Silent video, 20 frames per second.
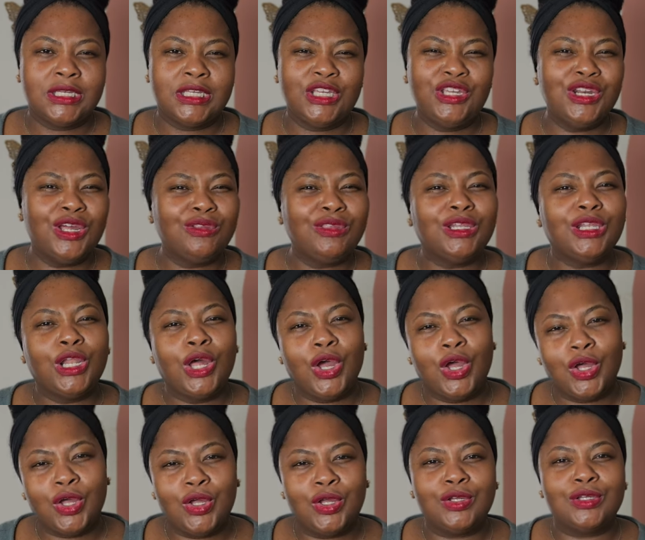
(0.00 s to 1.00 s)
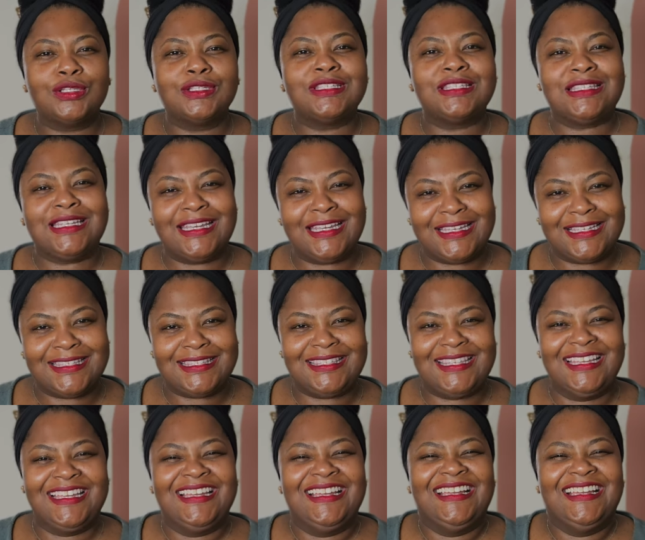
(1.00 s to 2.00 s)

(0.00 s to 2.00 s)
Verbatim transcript: You know, the long sticks.